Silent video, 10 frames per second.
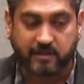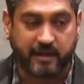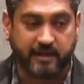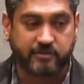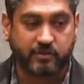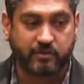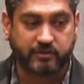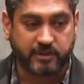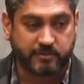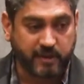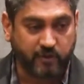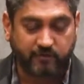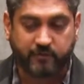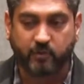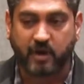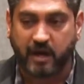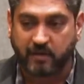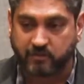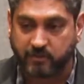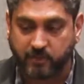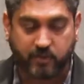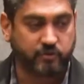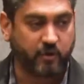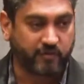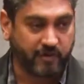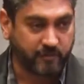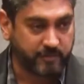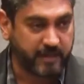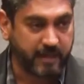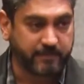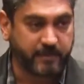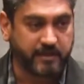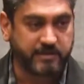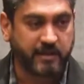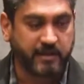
And so, since many of you are entrepreneurs or work for big companies,